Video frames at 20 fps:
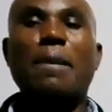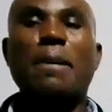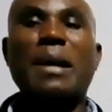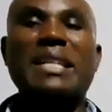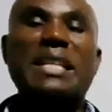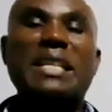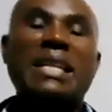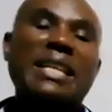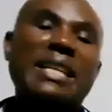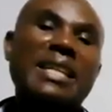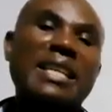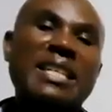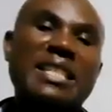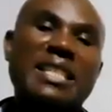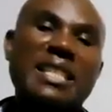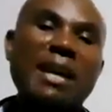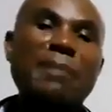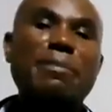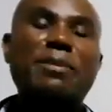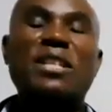But in the
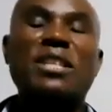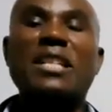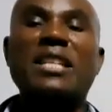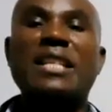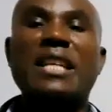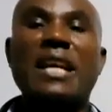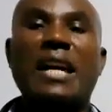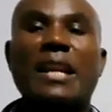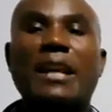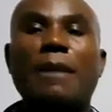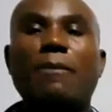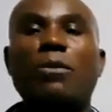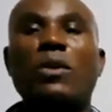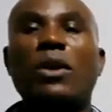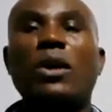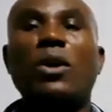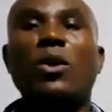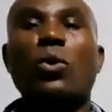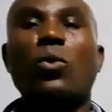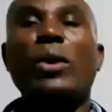subsidiary,
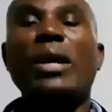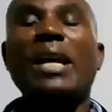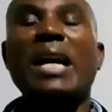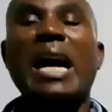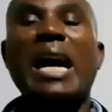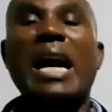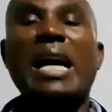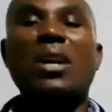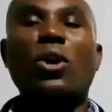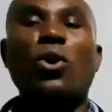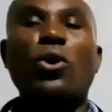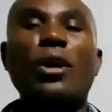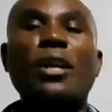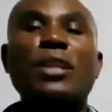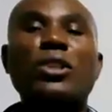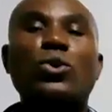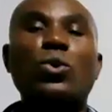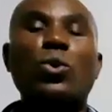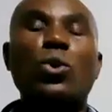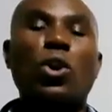we are
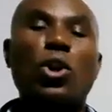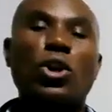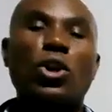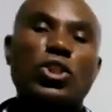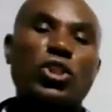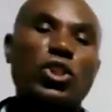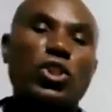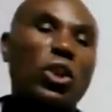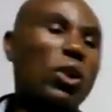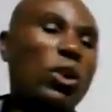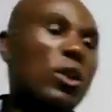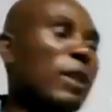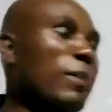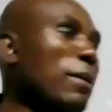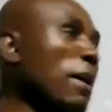going to control.